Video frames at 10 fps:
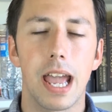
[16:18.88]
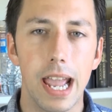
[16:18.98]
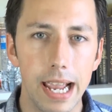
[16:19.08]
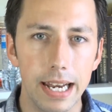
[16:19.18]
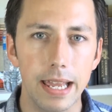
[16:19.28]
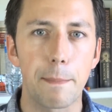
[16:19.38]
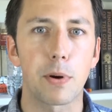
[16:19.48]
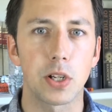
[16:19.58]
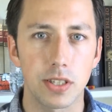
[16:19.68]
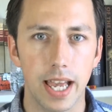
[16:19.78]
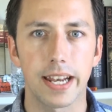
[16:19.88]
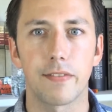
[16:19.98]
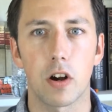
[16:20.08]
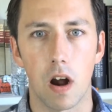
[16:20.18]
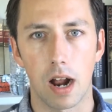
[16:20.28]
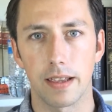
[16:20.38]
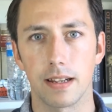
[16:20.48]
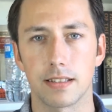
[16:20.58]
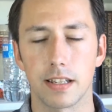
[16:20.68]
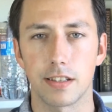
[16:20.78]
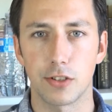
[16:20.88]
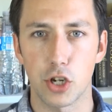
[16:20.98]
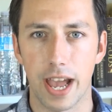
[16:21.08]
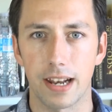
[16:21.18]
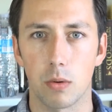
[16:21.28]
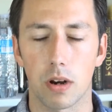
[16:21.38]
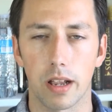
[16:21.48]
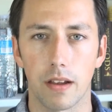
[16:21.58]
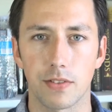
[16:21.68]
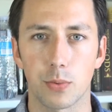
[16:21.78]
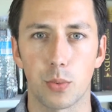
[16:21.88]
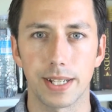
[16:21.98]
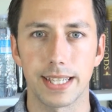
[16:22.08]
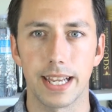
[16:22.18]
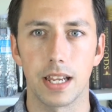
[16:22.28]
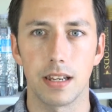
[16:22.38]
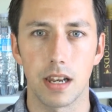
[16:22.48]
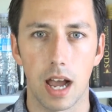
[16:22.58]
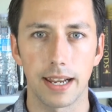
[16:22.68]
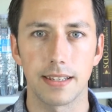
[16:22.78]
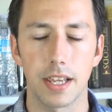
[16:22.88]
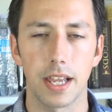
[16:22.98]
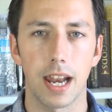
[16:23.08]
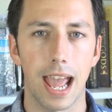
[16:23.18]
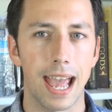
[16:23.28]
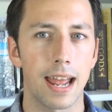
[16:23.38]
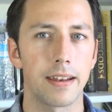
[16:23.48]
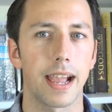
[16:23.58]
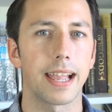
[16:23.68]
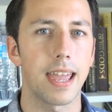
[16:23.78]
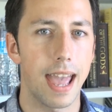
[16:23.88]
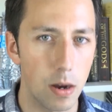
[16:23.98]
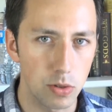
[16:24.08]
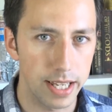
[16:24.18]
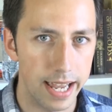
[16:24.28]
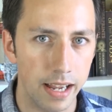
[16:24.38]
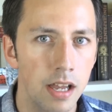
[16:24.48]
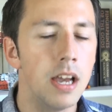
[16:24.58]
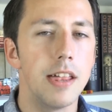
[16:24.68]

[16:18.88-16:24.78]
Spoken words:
80% of our audience since January of 2019 and counting.